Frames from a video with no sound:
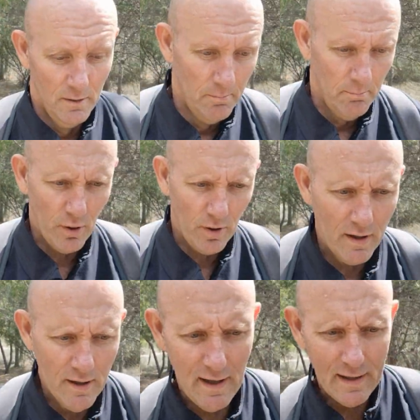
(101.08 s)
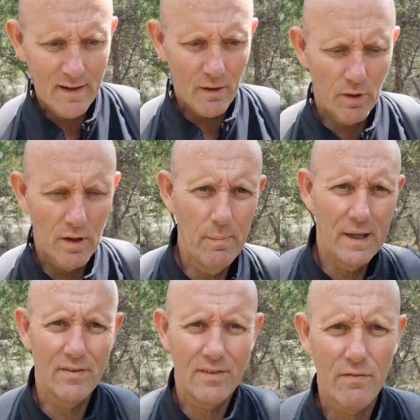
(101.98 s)
but I think one of the
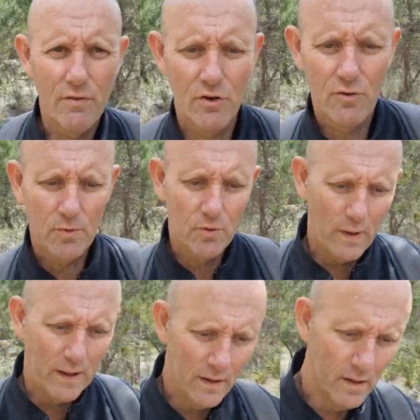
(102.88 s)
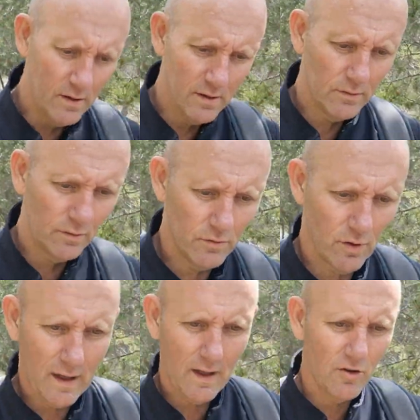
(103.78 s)
biggest differences between
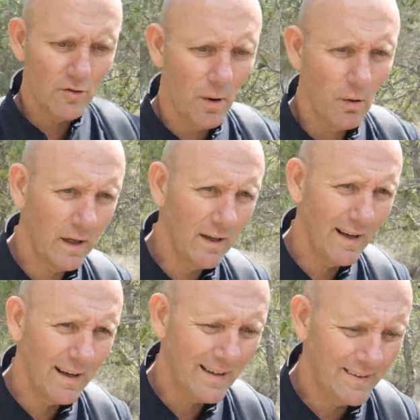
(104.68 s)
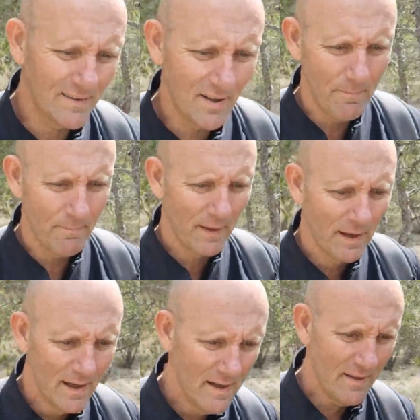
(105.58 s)
drinking and smoking is
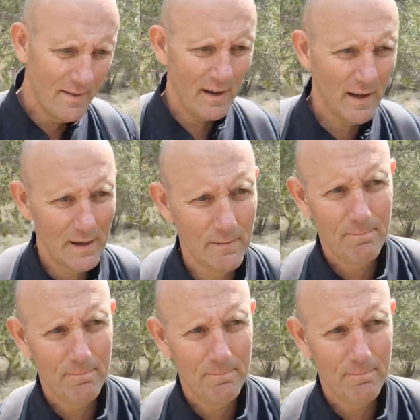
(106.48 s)
the